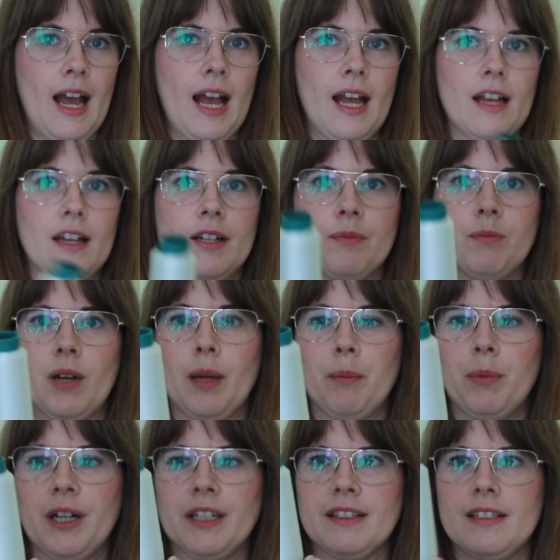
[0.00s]
I
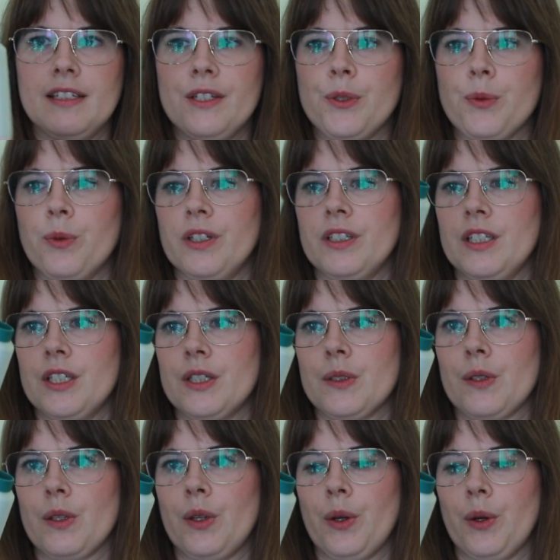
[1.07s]
bought this one
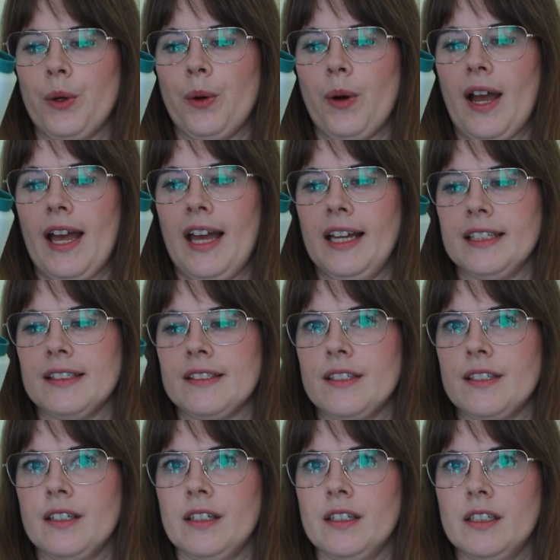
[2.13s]
years ago at
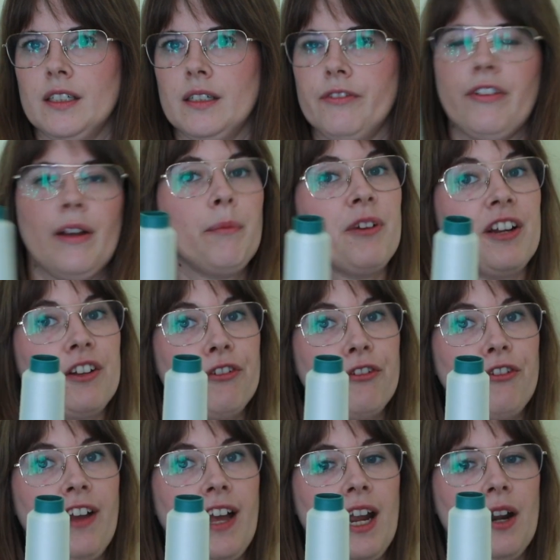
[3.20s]
a fabric
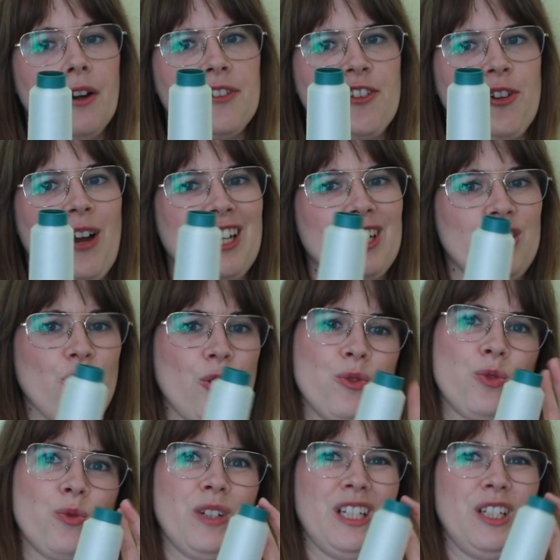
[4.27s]
fair, so I
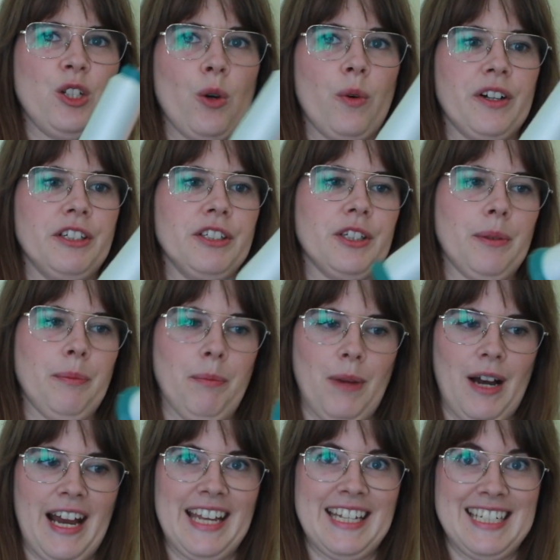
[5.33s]
don't really know where you can
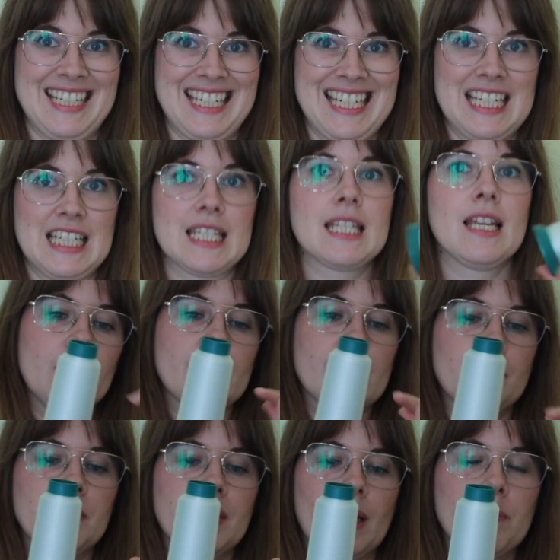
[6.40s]
buy these.
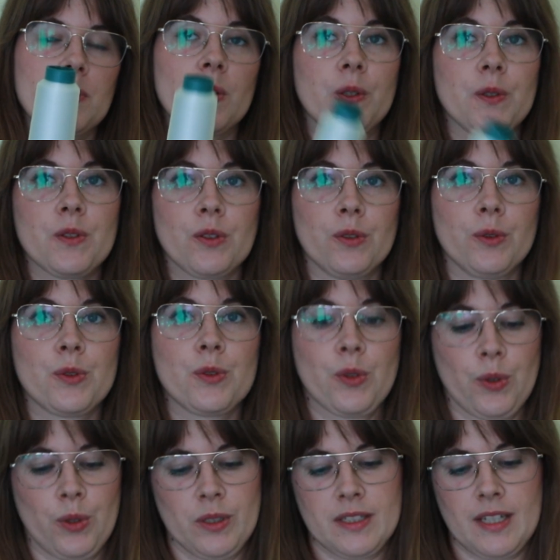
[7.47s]
Sometimes also
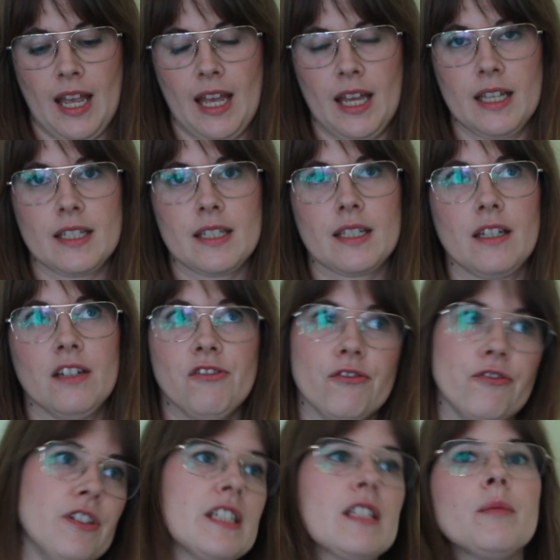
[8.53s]
sold as
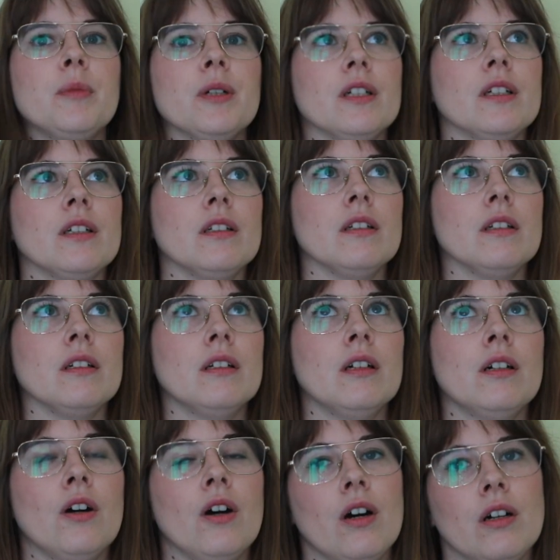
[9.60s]
invisible
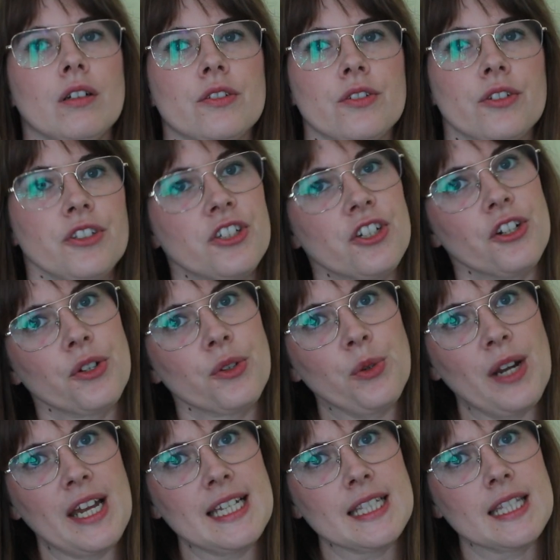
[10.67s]
serger
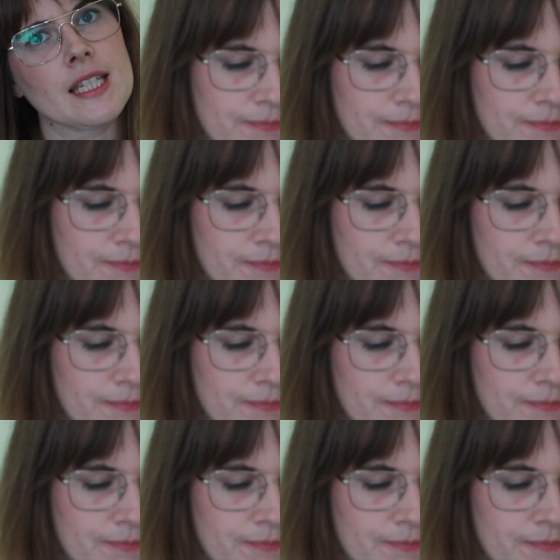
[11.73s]
thread.